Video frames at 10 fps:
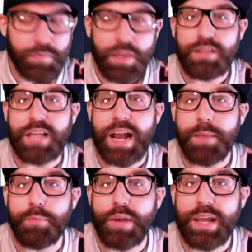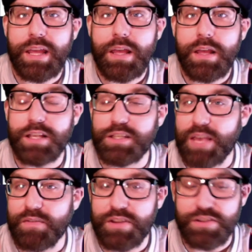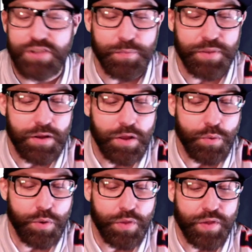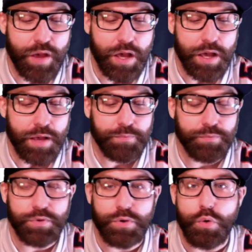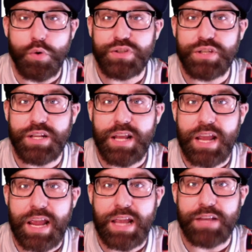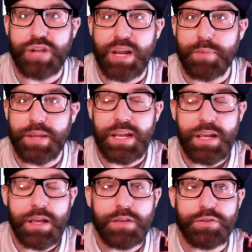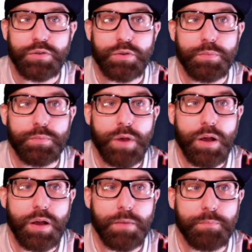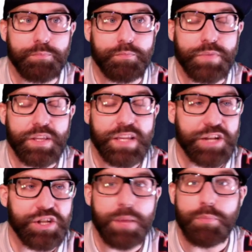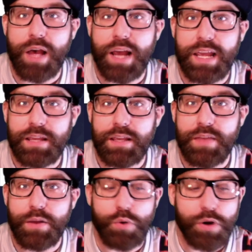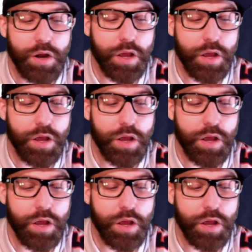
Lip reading: Tight end play is giving you something with Horsted and JP. So catching and blocking in that order.